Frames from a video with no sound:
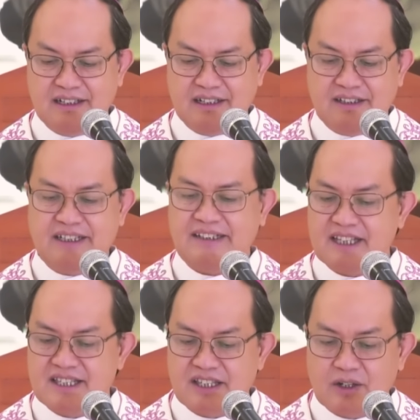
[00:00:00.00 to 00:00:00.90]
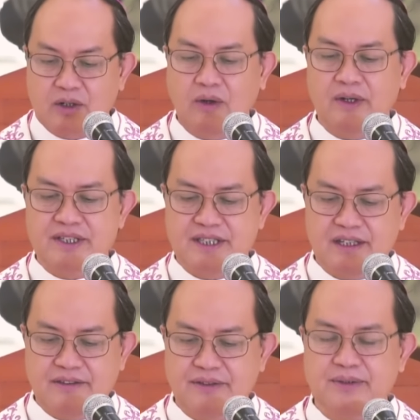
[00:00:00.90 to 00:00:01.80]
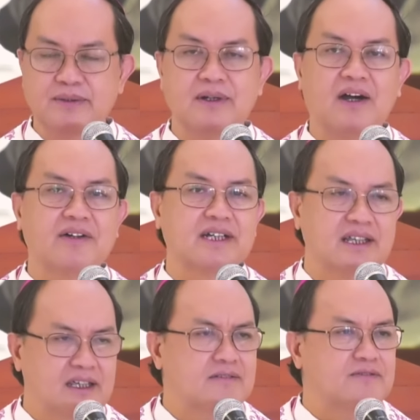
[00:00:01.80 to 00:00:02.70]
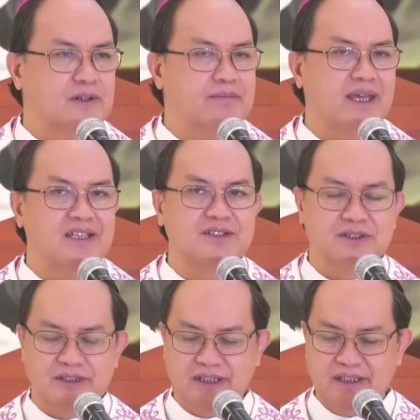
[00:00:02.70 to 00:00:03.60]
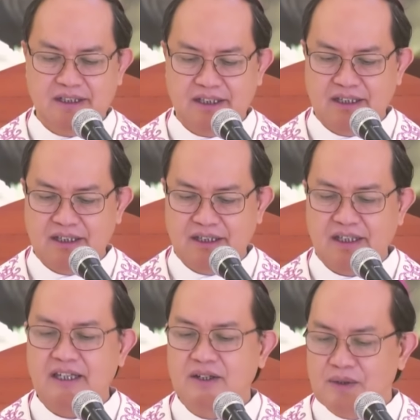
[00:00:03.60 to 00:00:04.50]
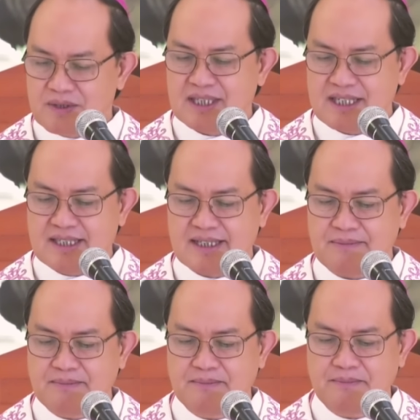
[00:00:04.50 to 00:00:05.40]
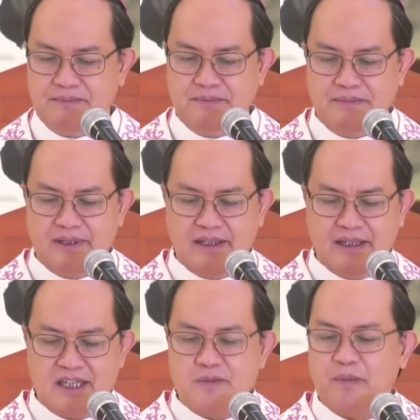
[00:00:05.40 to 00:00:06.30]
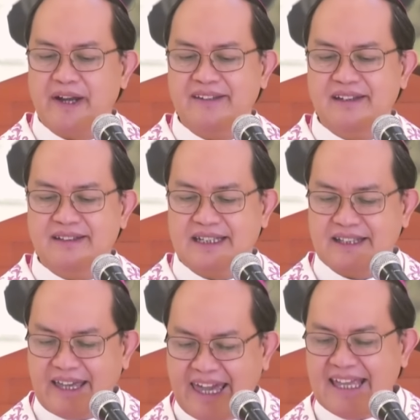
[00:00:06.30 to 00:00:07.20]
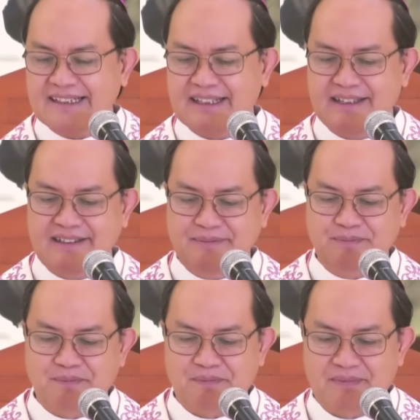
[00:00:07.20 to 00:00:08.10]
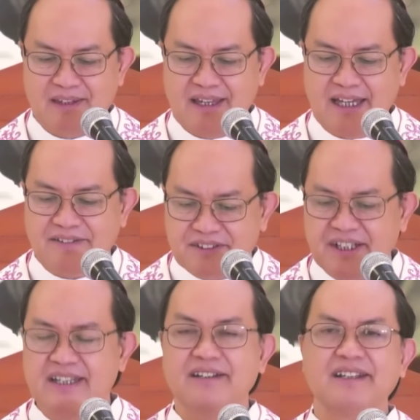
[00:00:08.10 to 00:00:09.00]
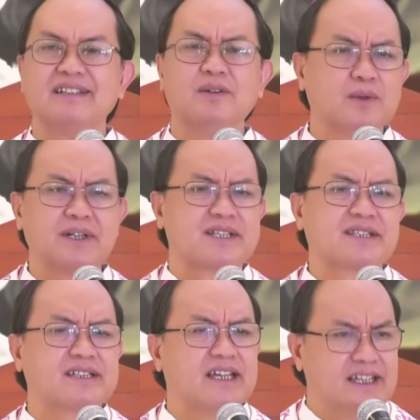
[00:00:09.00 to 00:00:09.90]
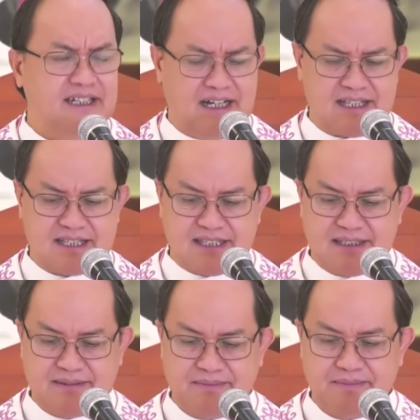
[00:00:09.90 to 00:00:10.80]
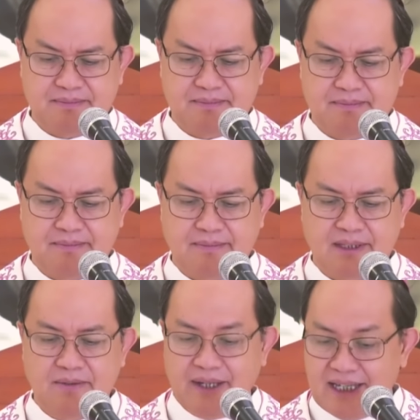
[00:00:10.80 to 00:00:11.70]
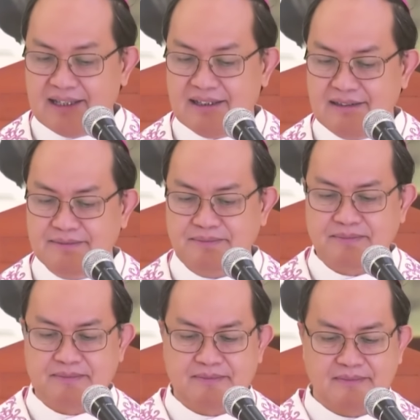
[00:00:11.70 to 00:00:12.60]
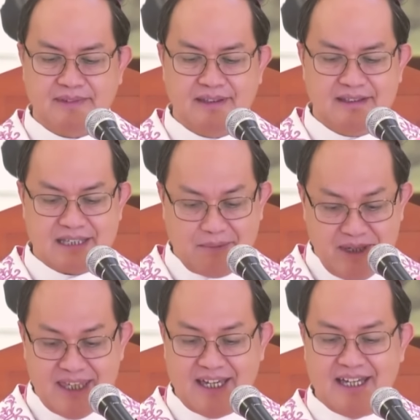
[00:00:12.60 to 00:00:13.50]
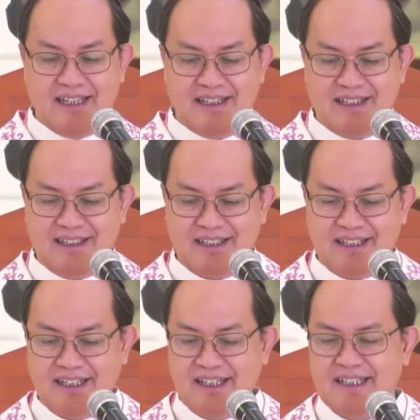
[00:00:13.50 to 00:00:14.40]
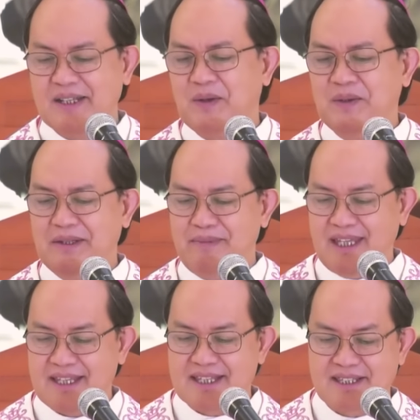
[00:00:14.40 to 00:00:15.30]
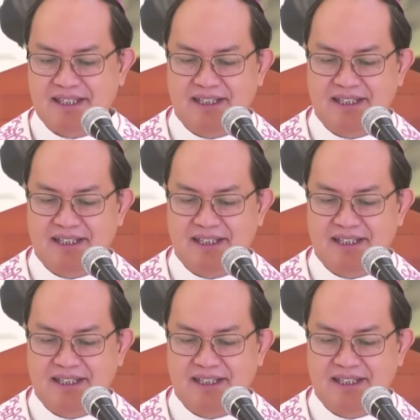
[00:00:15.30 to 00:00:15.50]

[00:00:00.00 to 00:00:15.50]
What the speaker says: that is coursing through our information ecosystem, spreading that hate and triggering the worst in us." Well, sabi niya, that only means